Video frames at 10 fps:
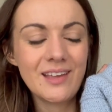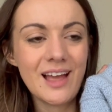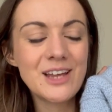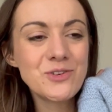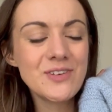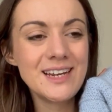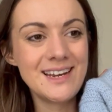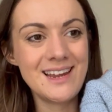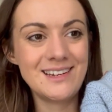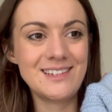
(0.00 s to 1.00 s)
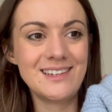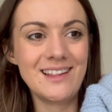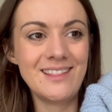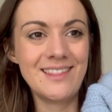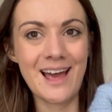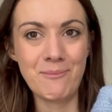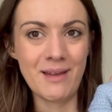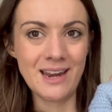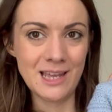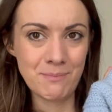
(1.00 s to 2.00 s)
I don't really knit that
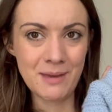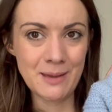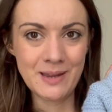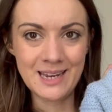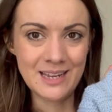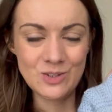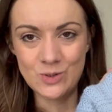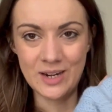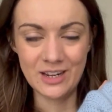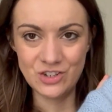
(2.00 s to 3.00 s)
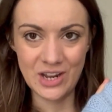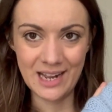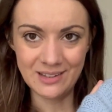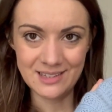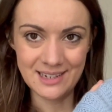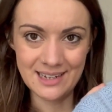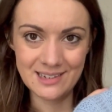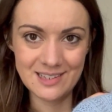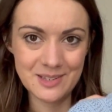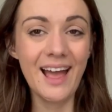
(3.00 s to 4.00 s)
many baby knits or like child
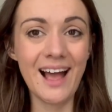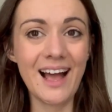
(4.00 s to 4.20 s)
knits.